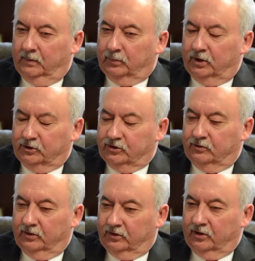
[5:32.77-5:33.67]

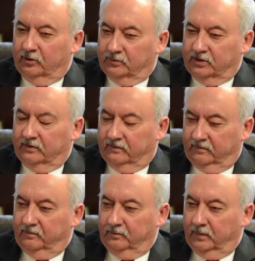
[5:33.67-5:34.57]
pressure in terms of
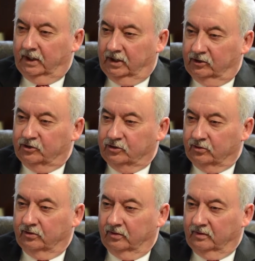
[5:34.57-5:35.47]
making
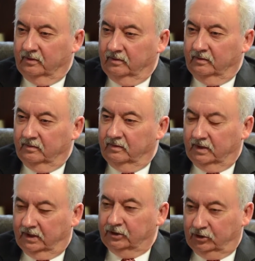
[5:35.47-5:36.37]
sure
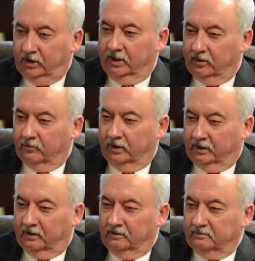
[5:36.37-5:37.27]
that you get it right.